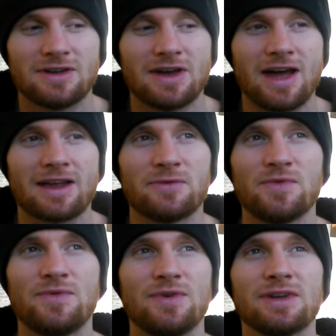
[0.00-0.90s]
I could
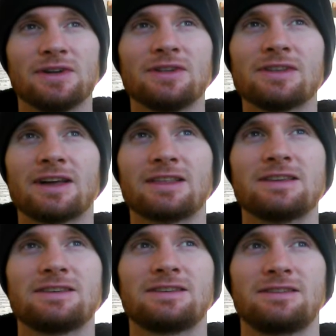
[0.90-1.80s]
feel like
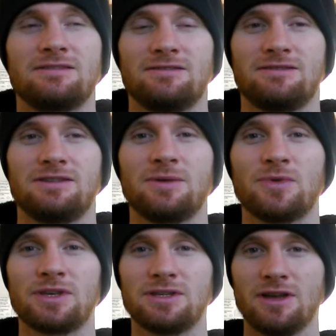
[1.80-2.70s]
this.
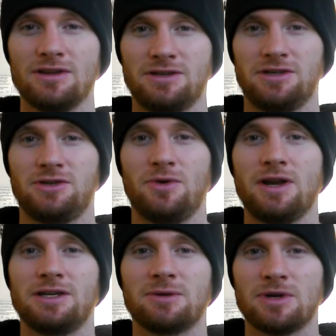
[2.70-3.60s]
Something started
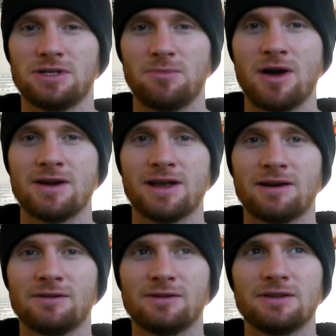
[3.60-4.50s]
stretching my spine
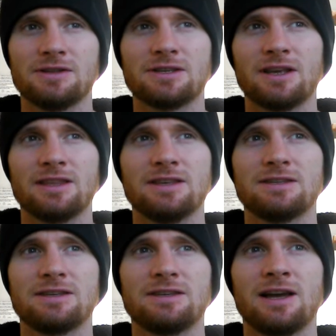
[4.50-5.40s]
out, and it's like,
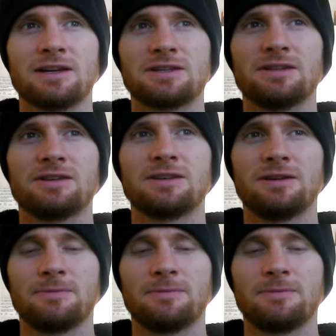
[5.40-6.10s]
this is actually,